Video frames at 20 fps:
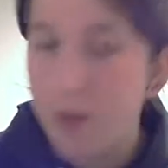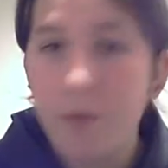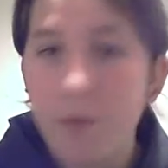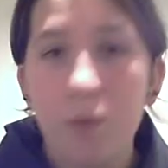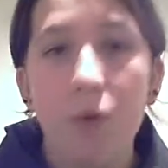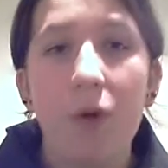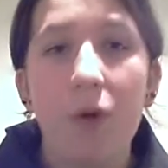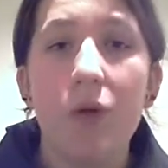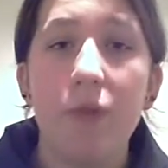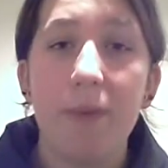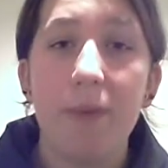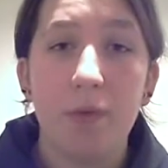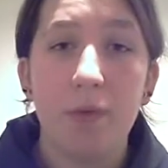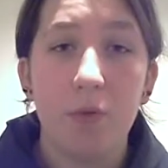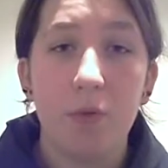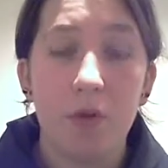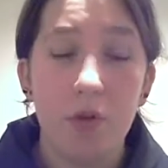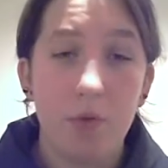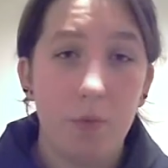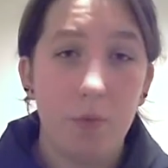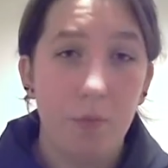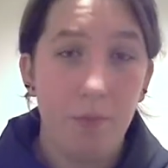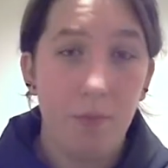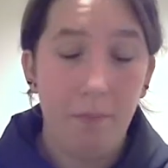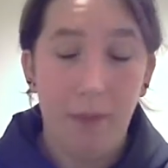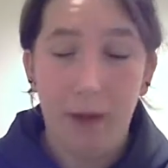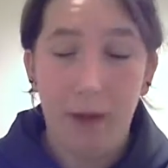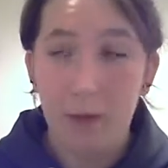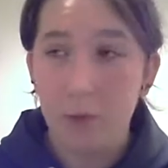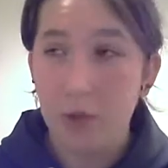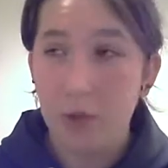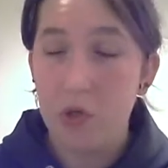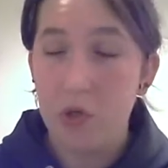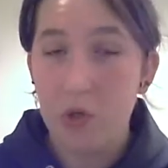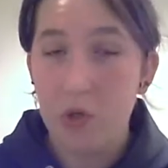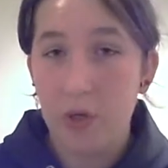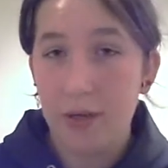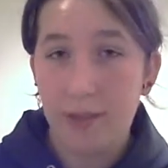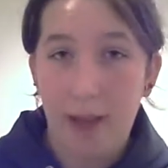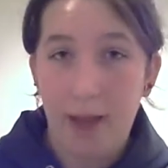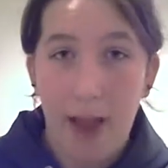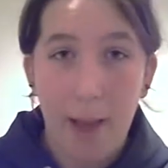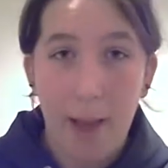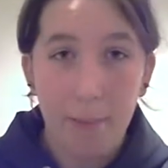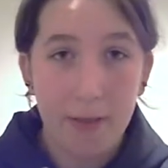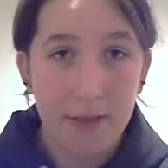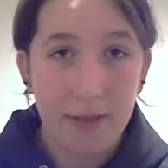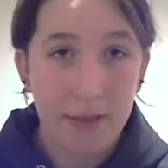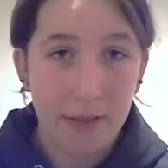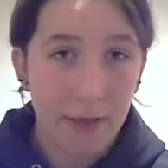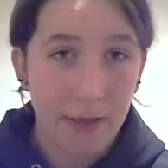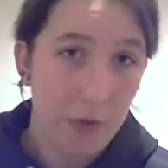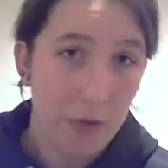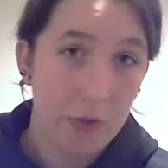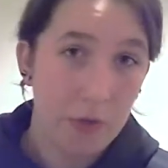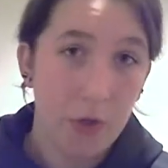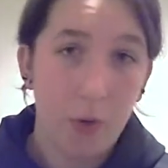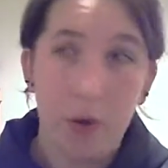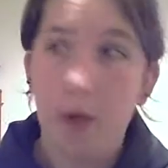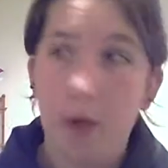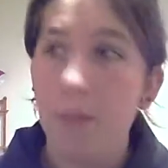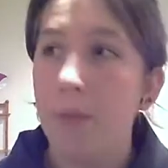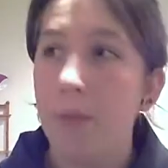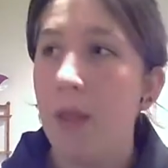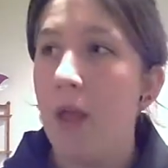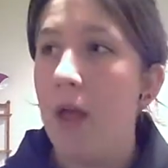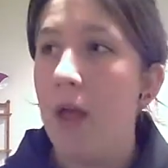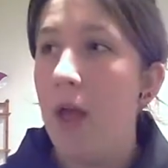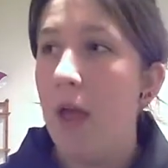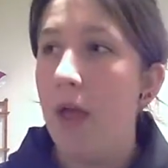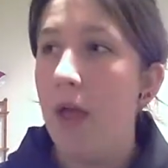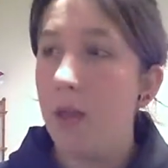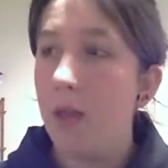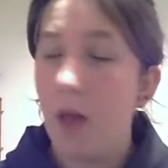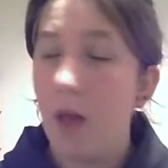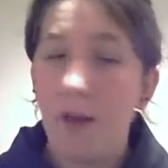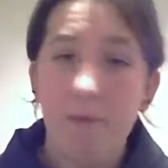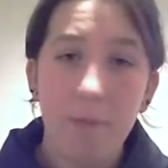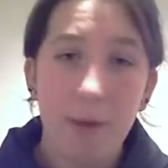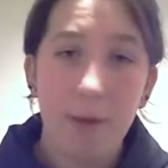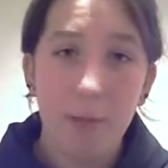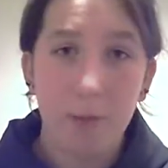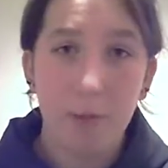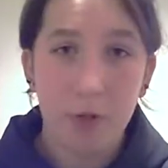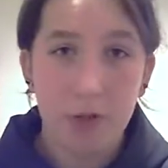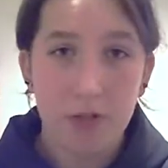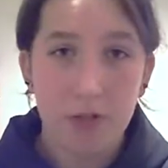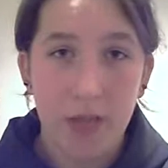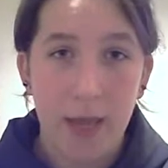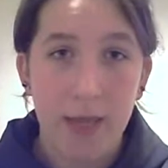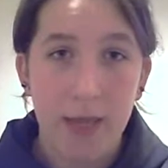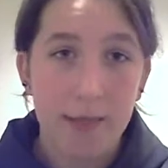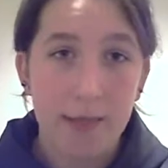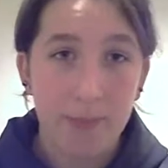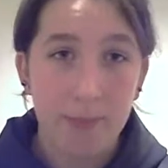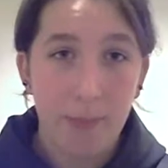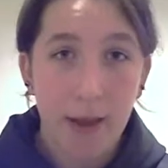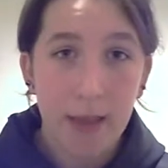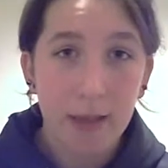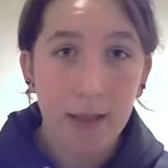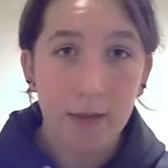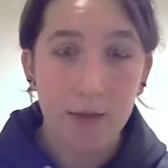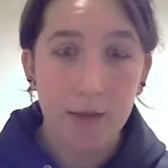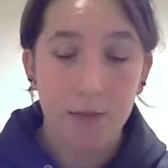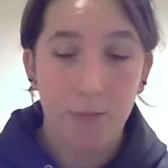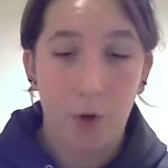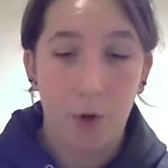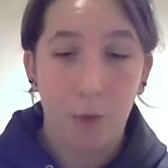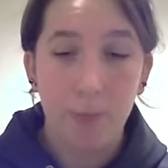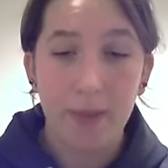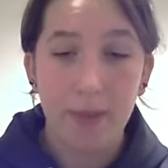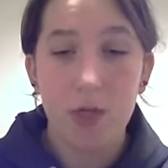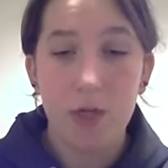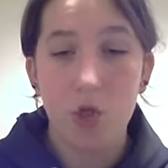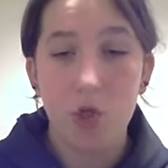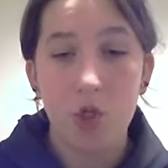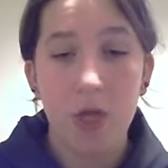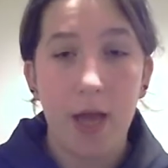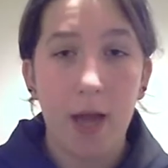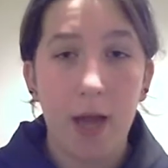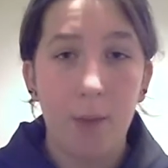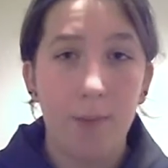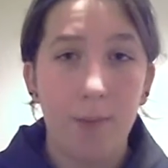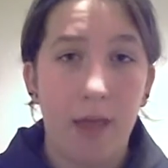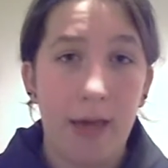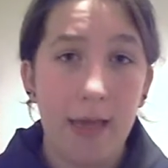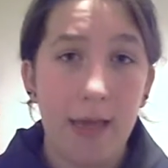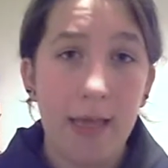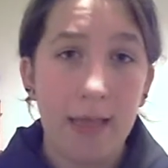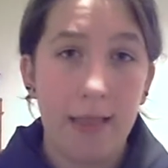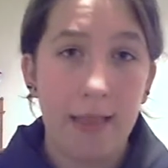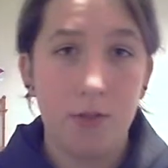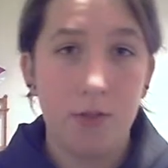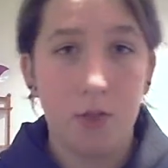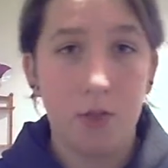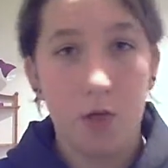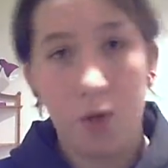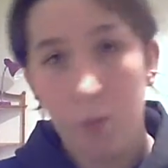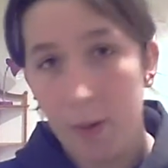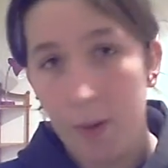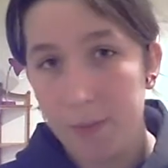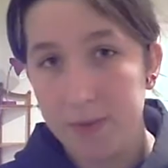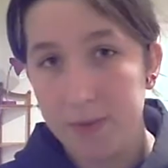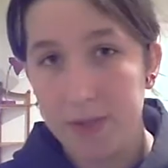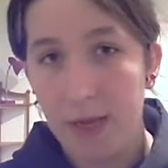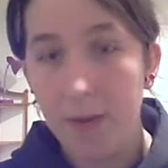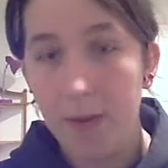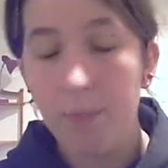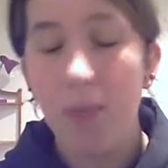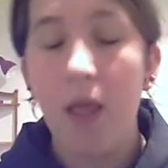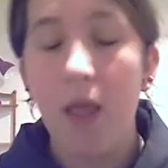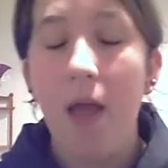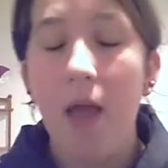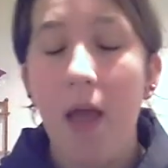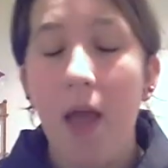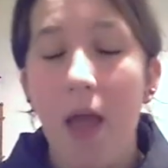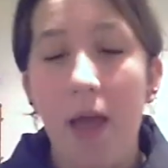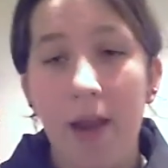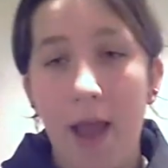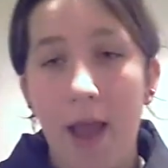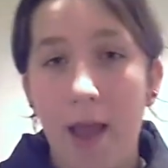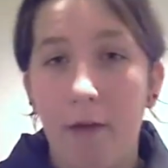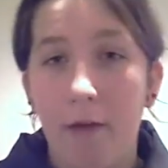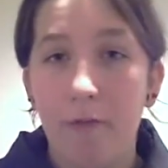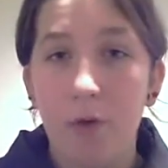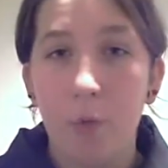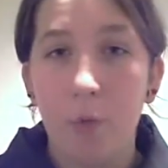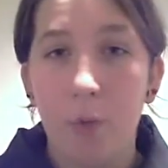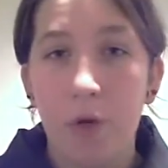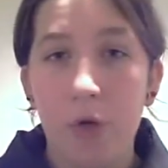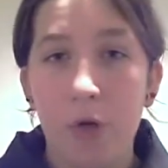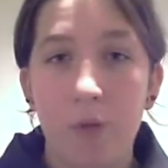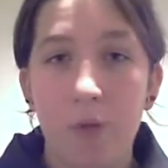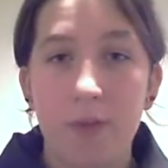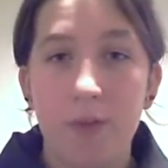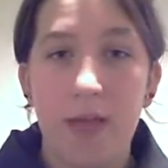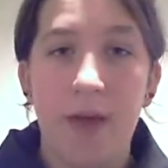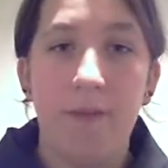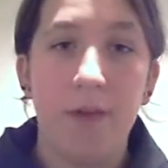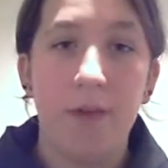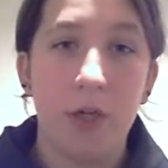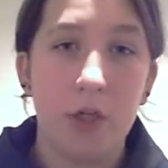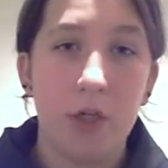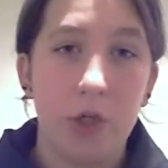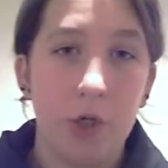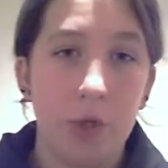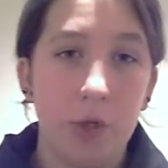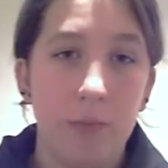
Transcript: everyone knows about the shooting that happened in Arizona. And a lot of people are saying it's Palin's fault because she had up that hit list on her website, and everyone who was having a